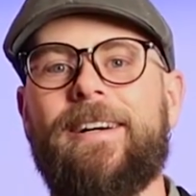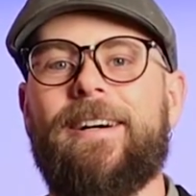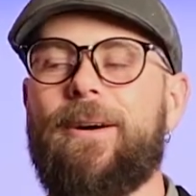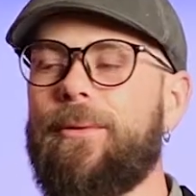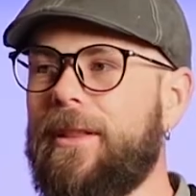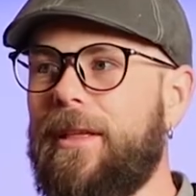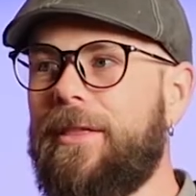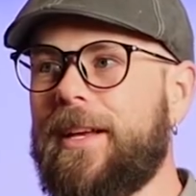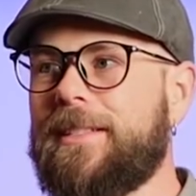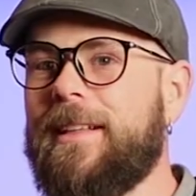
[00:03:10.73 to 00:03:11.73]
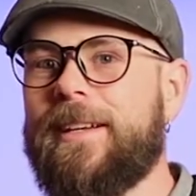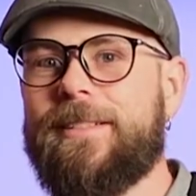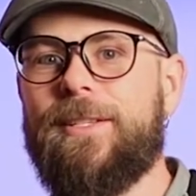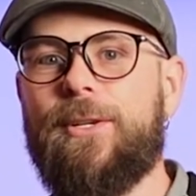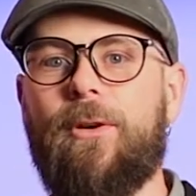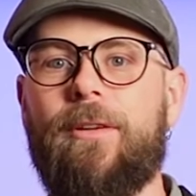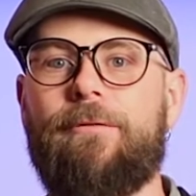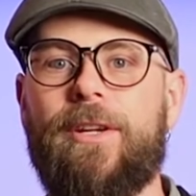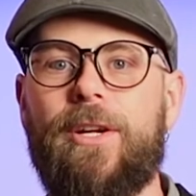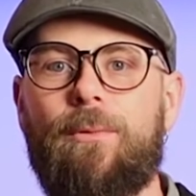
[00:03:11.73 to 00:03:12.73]
Uh, one of the things I like to do on
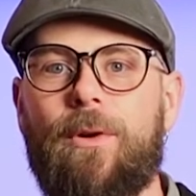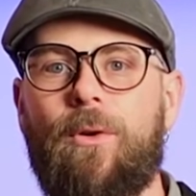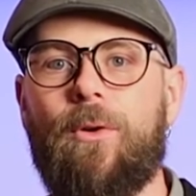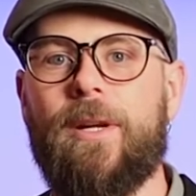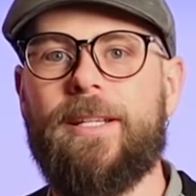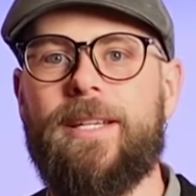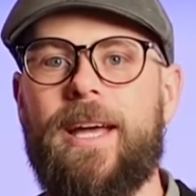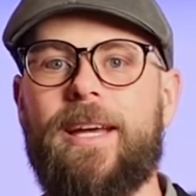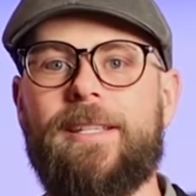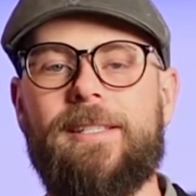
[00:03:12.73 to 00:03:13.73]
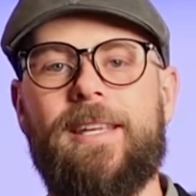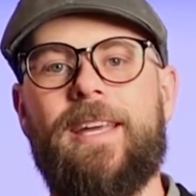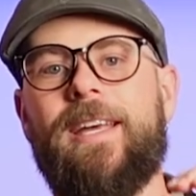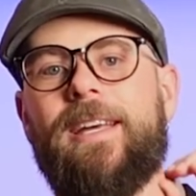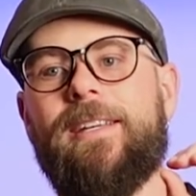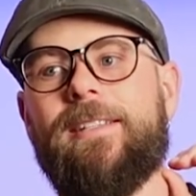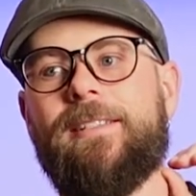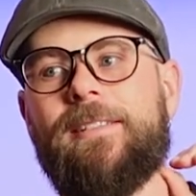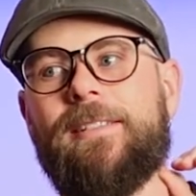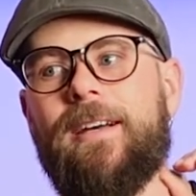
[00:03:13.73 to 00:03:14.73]
video recording days
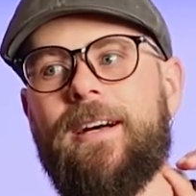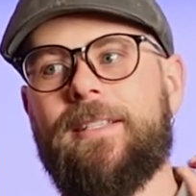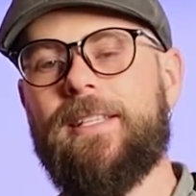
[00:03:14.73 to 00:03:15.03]
is uh,